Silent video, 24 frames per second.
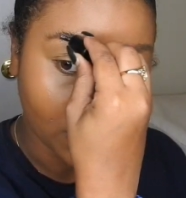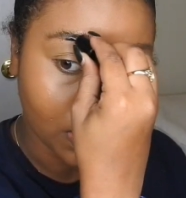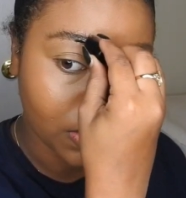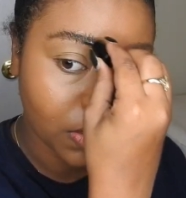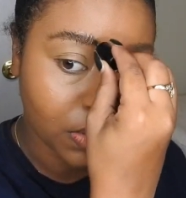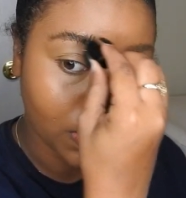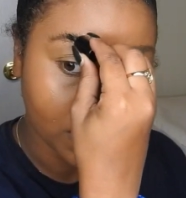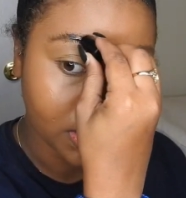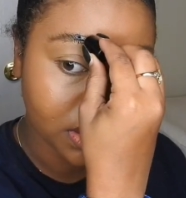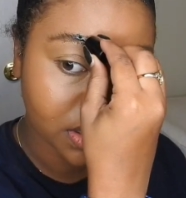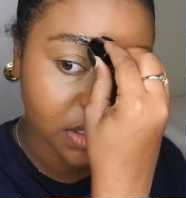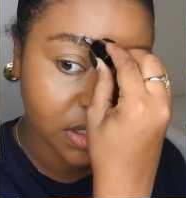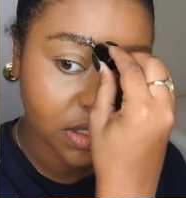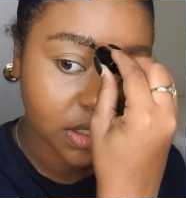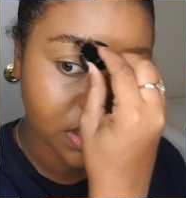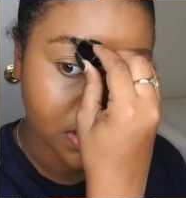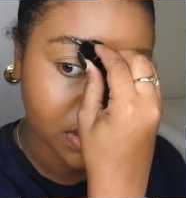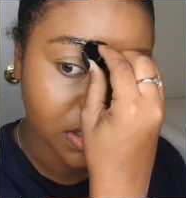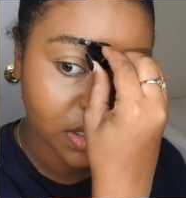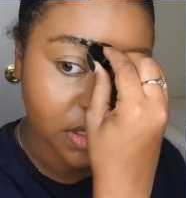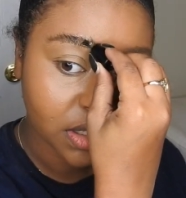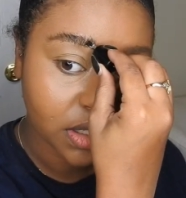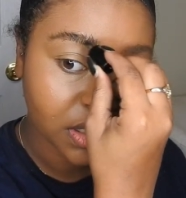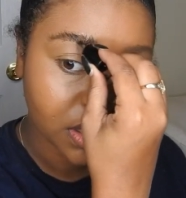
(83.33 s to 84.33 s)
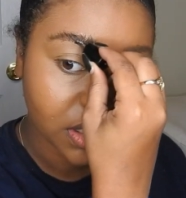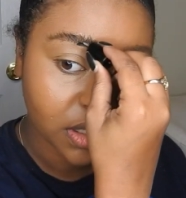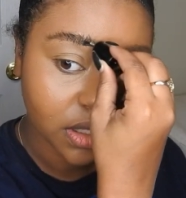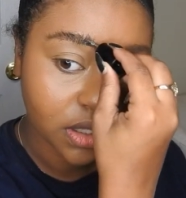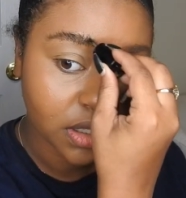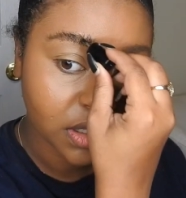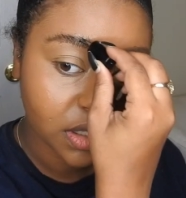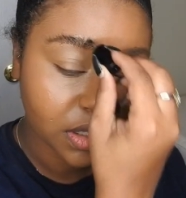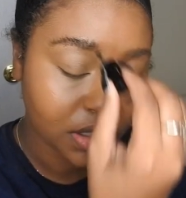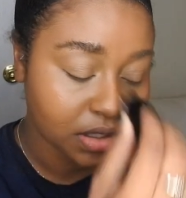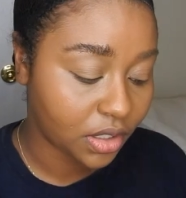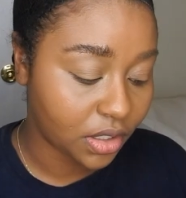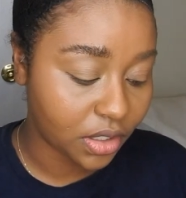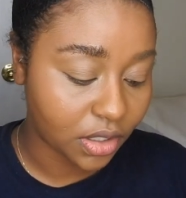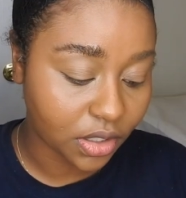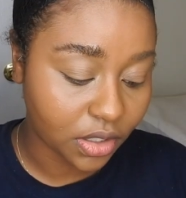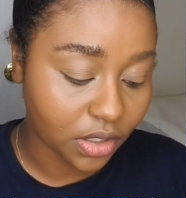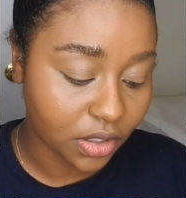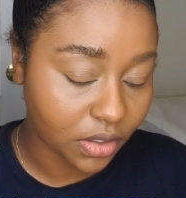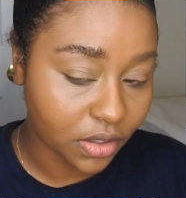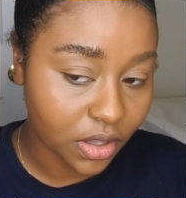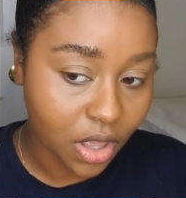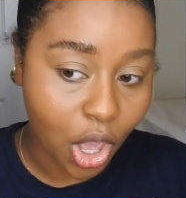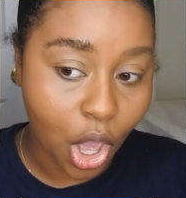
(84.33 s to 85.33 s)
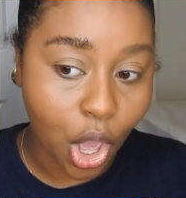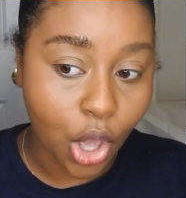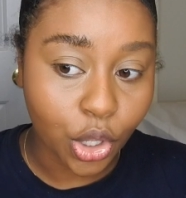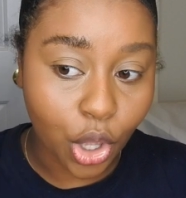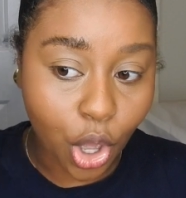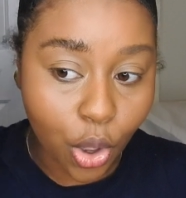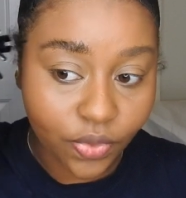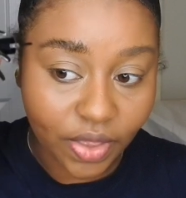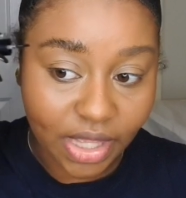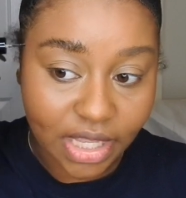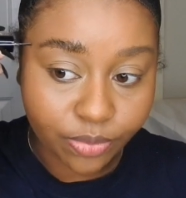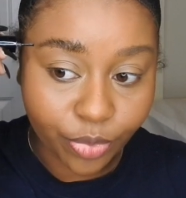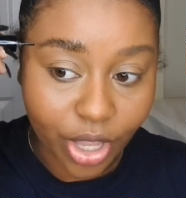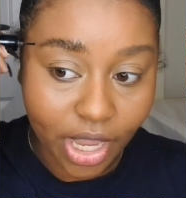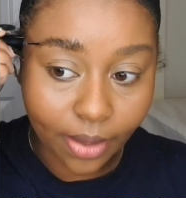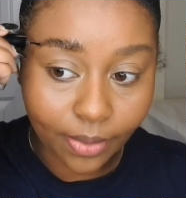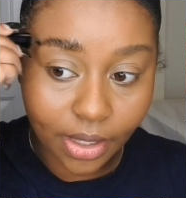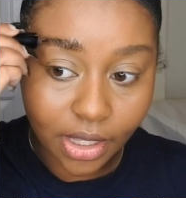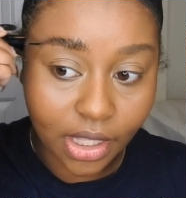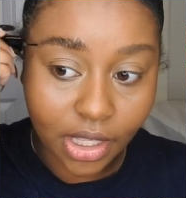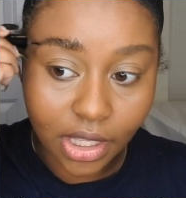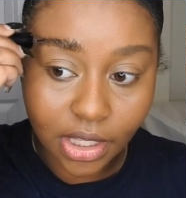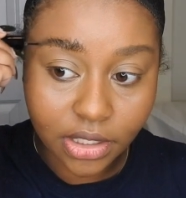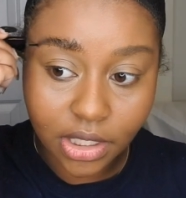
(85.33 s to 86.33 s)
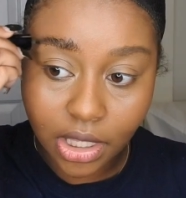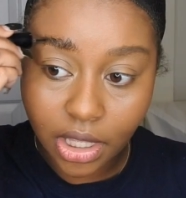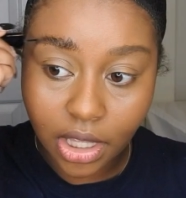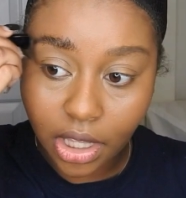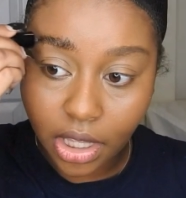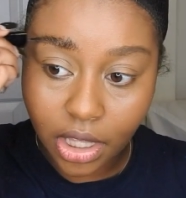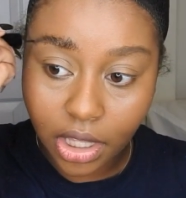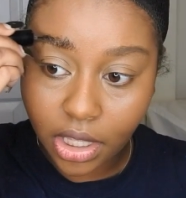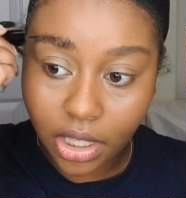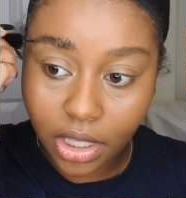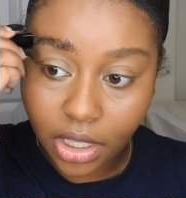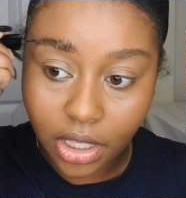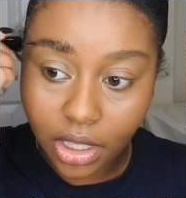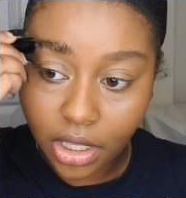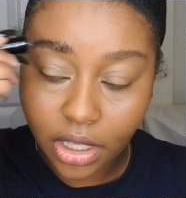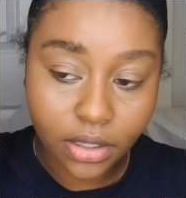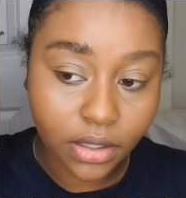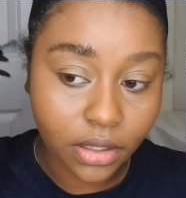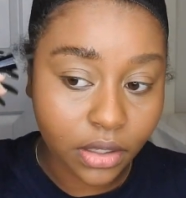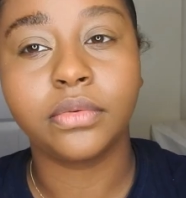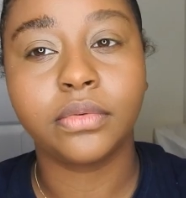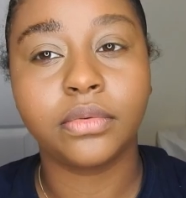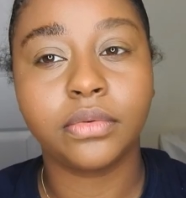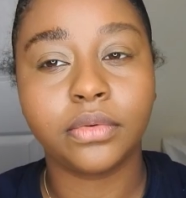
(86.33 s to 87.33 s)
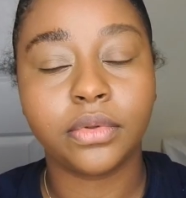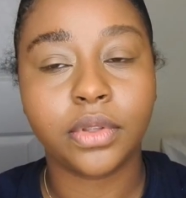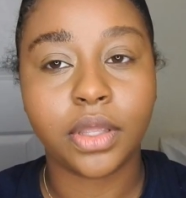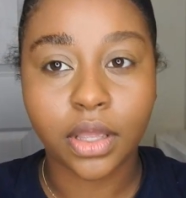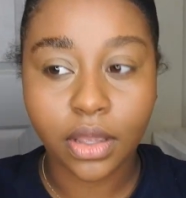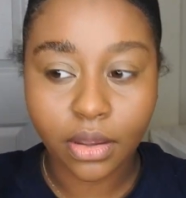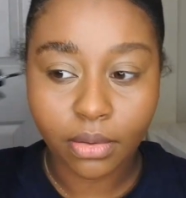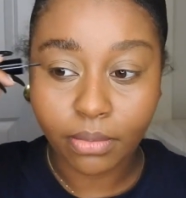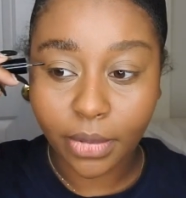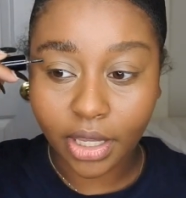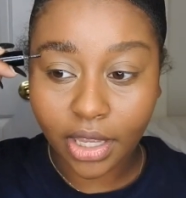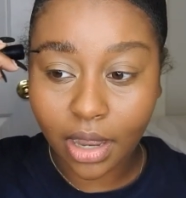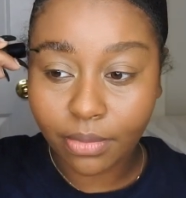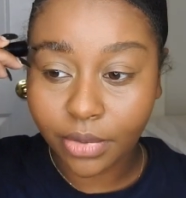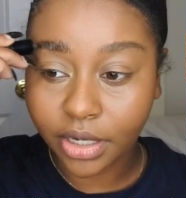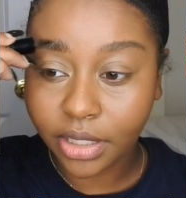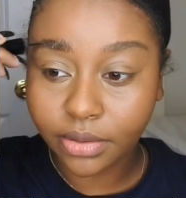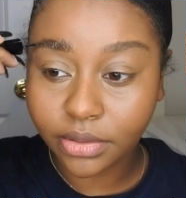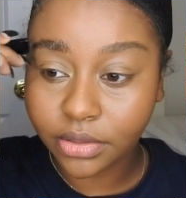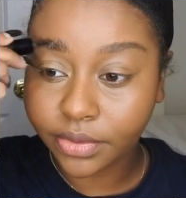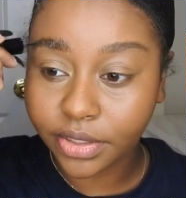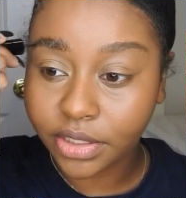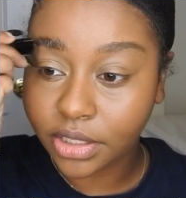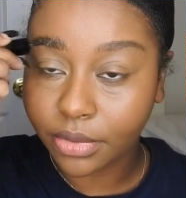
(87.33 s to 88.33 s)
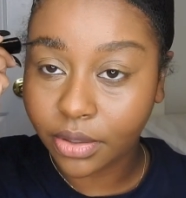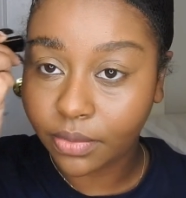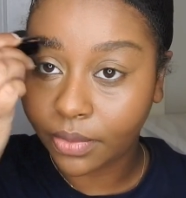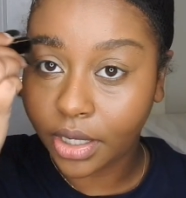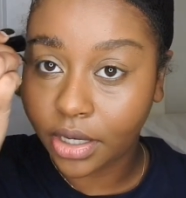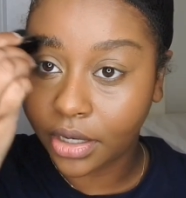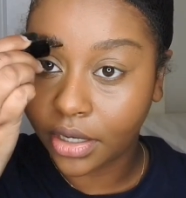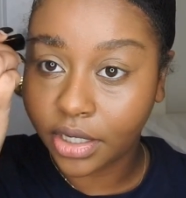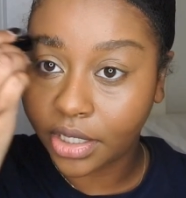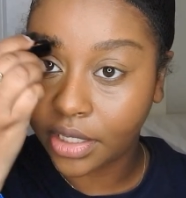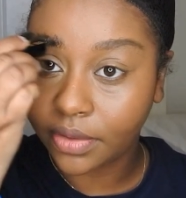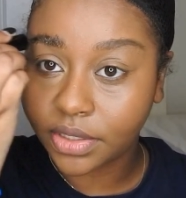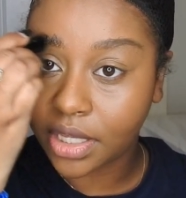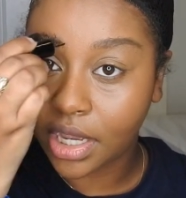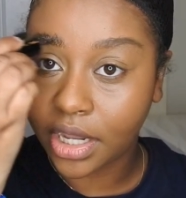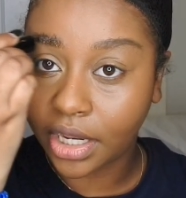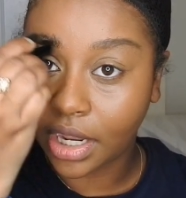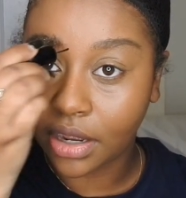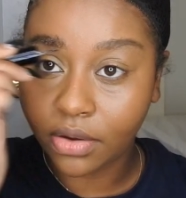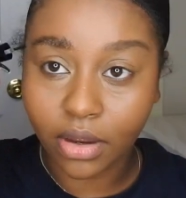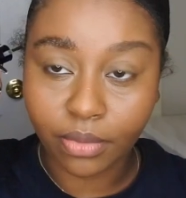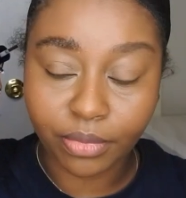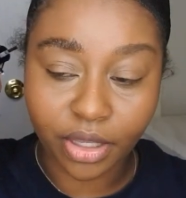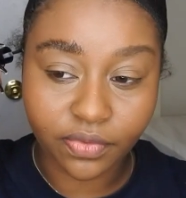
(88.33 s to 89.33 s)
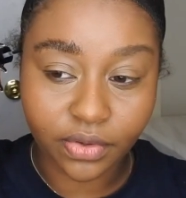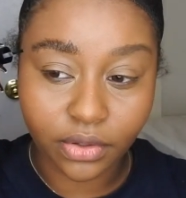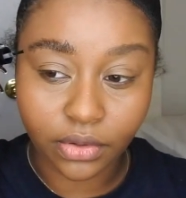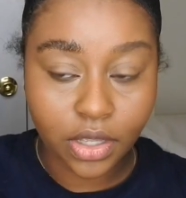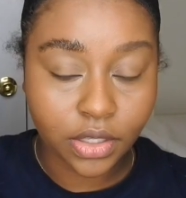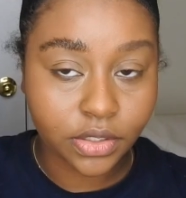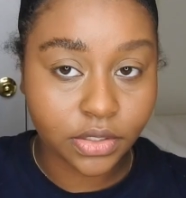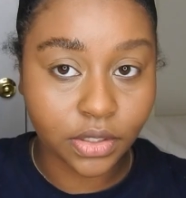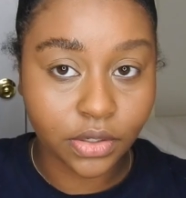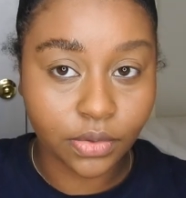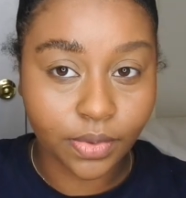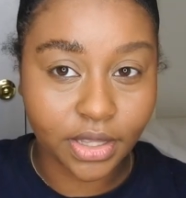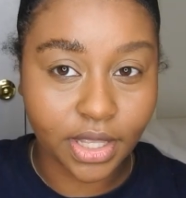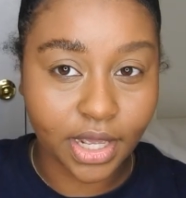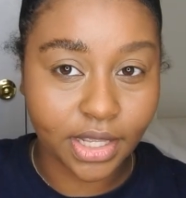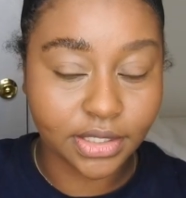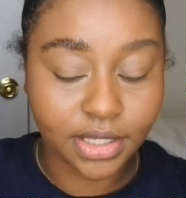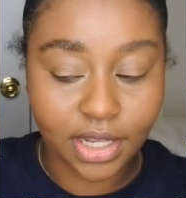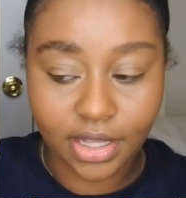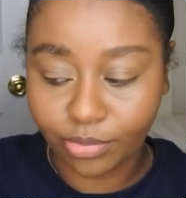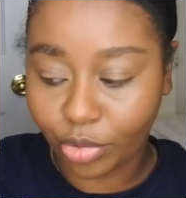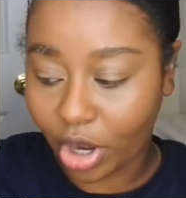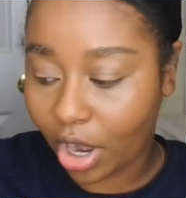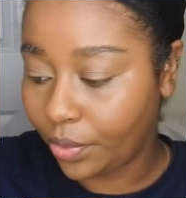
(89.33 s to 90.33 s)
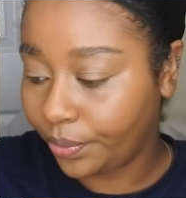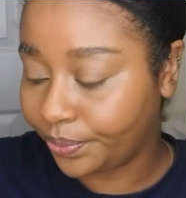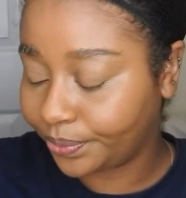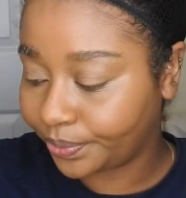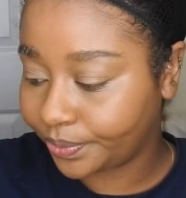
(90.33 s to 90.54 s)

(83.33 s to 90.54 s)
So you wanna brush them in the opposite direction that they grow, and then I cover them in spirit gum. You can also cover them in glue if you want.